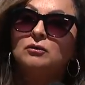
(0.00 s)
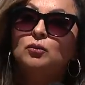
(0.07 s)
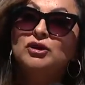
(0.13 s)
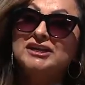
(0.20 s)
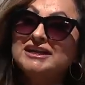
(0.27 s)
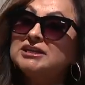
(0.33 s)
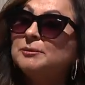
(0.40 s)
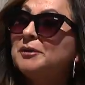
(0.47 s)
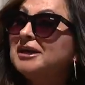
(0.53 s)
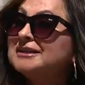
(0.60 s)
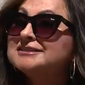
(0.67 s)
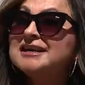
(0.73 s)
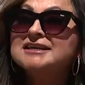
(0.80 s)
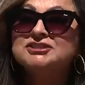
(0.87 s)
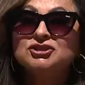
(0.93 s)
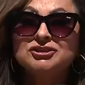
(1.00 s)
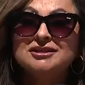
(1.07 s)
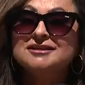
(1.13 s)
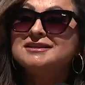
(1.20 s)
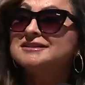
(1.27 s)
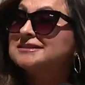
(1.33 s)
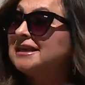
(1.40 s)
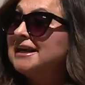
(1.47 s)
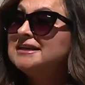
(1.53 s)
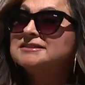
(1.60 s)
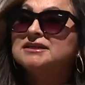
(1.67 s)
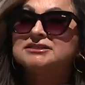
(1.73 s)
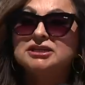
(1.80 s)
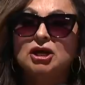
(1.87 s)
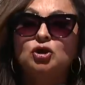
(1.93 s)
We need to pay attention to this, ladies
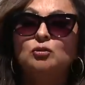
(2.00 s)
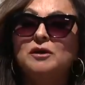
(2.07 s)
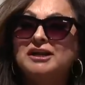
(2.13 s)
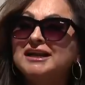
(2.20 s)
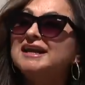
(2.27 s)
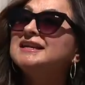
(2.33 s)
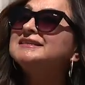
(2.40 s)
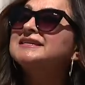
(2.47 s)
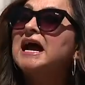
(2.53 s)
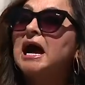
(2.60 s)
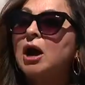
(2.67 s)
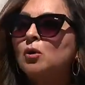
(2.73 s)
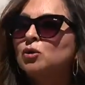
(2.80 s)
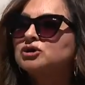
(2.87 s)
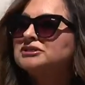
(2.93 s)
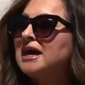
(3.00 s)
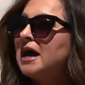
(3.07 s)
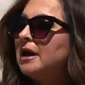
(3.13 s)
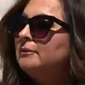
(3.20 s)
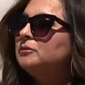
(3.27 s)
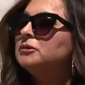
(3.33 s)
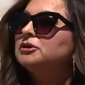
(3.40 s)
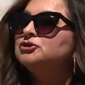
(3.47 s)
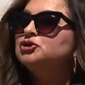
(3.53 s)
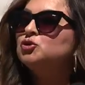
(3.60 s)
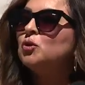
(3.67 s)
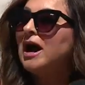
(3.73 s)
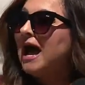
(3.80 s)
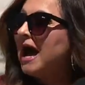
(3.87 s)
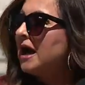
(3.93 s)
and gentlemen. It is our time
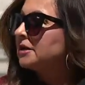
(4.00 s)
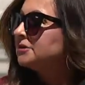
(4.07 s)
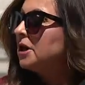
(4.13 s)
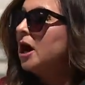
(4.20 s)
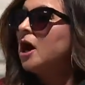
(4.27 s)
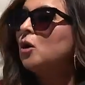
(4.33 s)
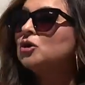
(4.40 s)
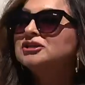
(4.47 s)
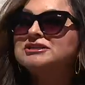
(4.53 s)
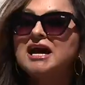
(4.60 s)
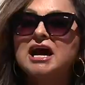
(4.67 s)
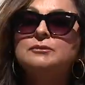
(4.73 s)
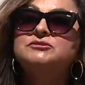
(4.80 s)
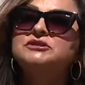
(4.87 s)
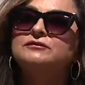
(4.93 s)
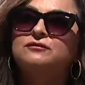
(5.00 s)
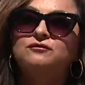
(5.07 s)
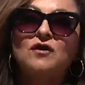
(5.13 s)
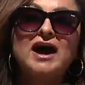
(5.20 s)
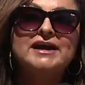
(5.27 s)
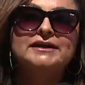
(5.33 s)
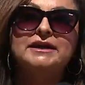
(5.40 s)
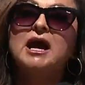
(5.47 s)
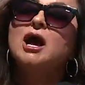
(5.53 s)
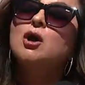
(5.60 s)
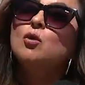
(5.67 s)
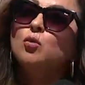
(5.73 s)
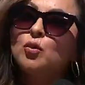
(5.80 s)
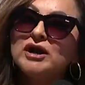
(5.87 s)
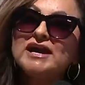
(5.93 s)
to act, our time to fight.
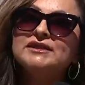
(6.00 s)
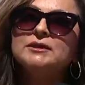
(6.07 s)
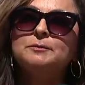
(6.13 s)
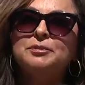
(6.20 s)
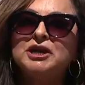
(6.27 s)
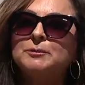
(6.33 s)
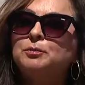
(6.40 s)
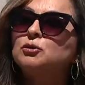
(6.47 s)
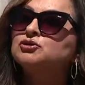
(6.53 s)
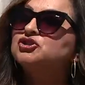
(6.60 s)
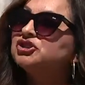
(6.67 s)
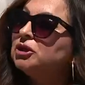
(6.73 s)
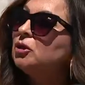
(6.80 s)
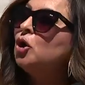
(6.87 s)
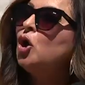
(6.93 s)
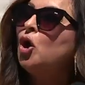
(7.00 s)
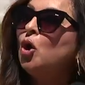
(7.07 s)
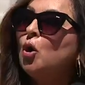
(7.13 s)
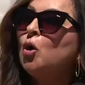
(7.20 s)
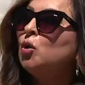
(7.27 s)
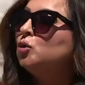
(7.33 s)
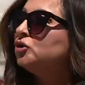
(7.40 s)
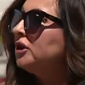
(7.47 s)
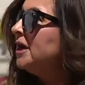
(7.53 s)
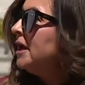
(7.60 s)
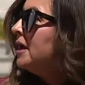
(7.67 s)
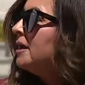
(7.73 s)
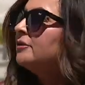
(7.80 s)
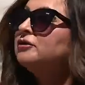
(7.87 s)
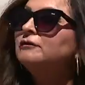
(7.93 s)
We, the people, still hold
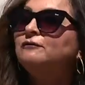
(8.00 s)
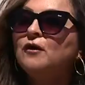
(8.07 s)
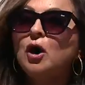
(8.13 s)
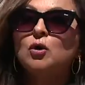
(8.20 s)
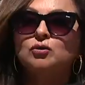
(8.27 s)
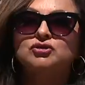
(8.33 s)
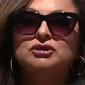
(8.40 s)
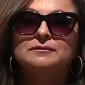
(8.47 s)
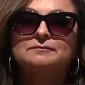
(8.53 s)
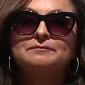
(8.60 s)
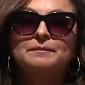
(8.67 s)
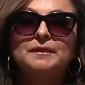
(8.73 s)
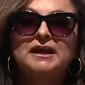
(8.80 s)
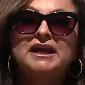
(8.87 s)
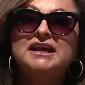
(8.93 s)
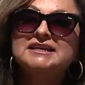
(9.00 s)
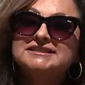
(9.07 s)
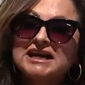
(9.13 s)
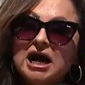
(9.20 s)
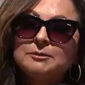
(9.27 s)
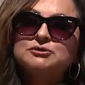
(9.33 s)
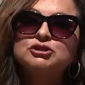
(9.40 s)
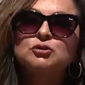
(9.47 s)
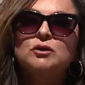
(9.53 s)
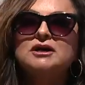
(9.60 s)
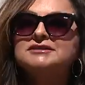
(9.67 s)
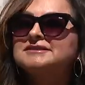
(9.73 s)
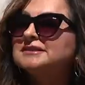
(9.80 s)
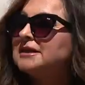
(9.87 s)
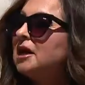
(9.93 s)
the vote. It is up to
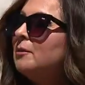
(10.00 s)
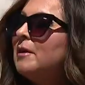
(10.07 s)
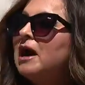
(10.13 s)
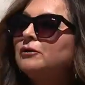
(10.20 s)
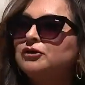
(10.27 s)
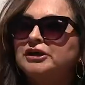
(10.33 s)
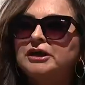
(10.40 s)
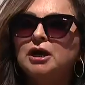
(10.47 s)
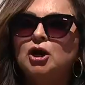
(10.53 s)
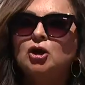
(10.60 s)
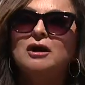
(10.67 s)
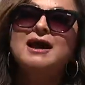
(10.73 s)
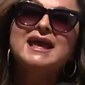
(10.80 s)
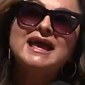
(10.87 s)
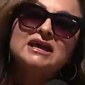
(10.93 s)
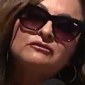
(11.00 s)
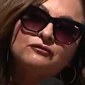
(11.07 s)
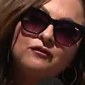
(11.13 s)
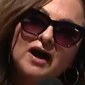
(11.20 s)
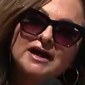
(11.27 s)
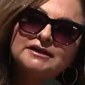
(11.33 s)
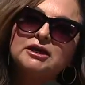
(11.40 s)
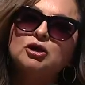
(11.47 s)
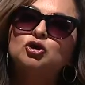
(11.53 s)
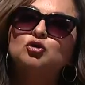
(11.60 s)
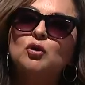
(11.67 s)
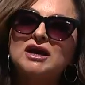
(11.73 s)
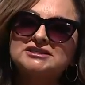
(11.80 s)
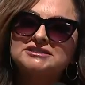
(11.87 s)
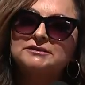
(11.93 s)
us to come out here and fight
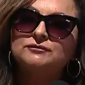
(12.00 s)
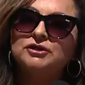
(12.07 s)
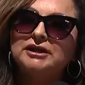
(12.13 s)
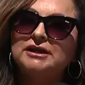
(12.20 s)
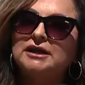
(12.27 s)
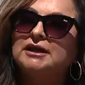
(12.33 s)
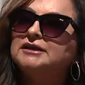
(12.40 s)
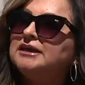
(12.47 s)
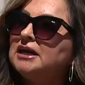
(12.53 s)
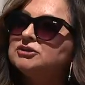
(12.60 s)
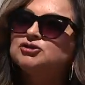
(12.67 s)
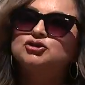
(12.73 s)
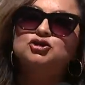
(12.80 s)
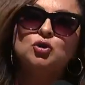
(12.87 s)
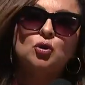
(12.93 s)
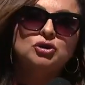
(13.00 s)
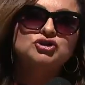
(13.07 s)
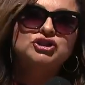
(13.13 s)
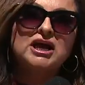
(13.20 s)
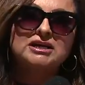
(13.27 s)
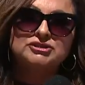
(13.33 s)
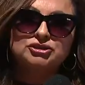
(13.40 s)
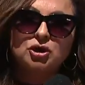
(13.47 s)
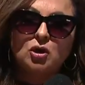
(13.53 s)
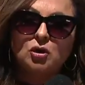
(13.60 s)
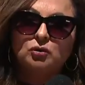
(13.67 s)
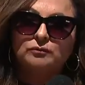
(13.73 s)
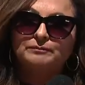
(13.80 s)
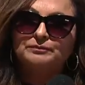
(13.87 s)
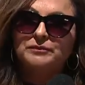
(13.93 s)
aggressively against George
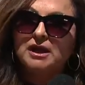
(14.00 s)
Gascon.